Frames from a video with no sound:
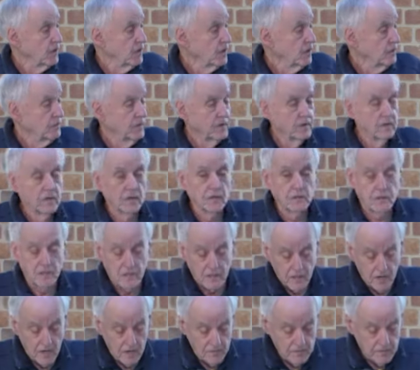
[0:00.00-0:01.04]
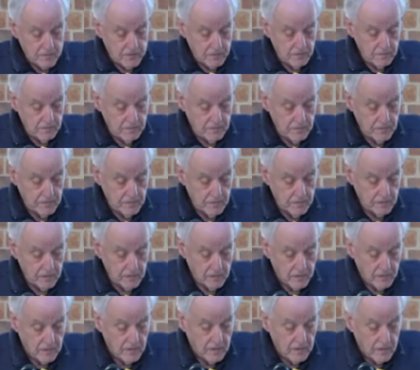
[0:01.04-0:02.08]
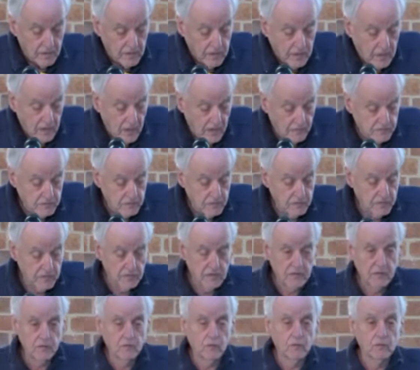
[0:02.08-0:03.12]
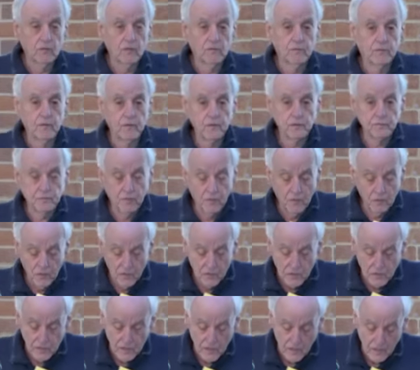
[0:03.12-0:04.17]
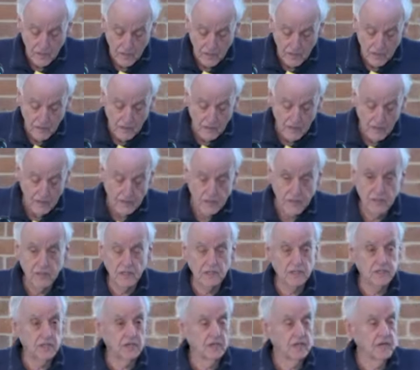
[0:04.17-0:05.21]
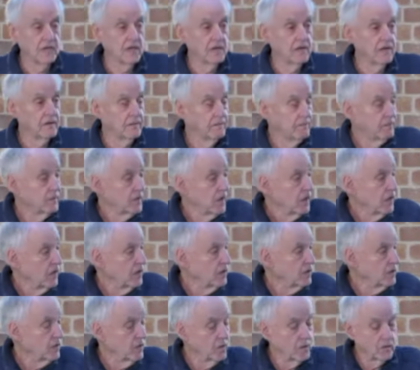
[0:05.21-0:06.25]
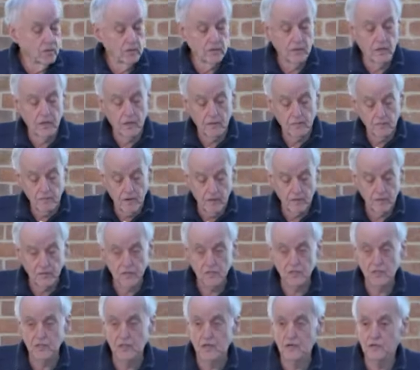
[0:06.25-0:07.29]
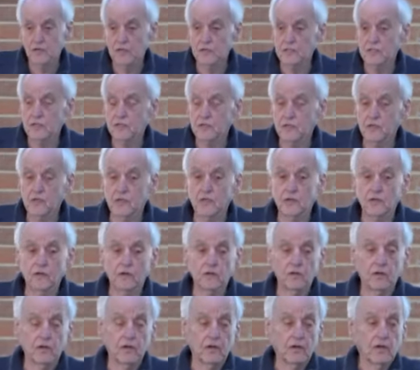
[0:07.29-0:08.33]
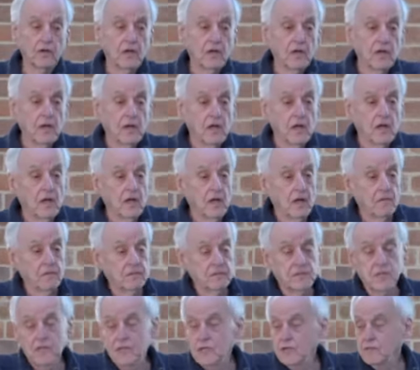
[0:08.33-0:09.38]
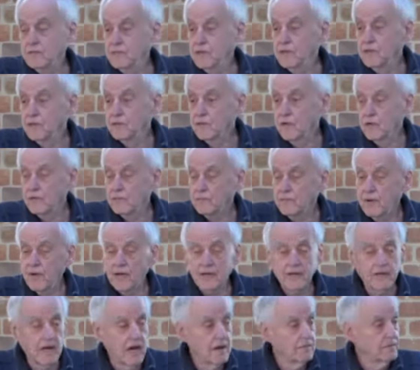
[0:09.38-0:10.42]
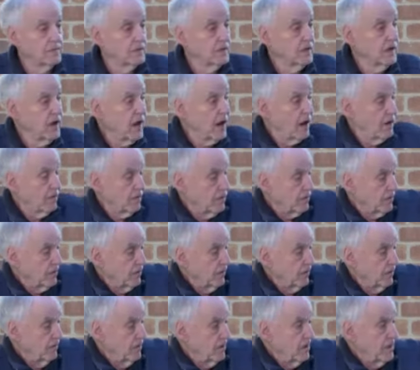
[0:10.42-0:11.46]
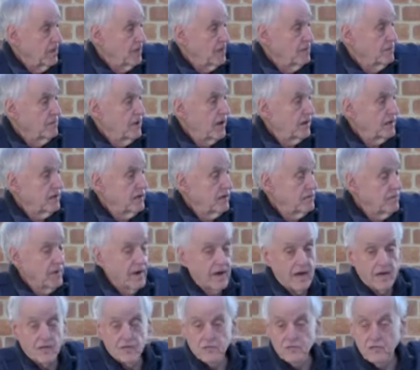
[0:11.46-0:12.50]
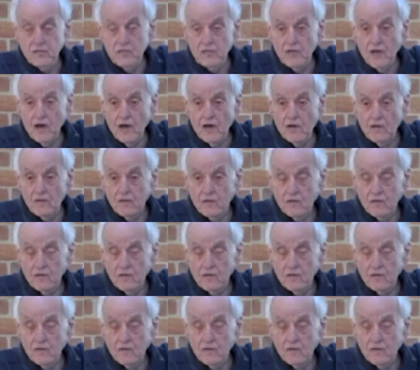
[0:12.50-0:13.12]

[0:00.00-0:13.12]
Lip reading: Because he came to them after all the firstborn had slain, and he said, listen here, he called Moses and Aaron, listen here, you lot, I'm sick of you lot, pack up, go. Pack your bags and go.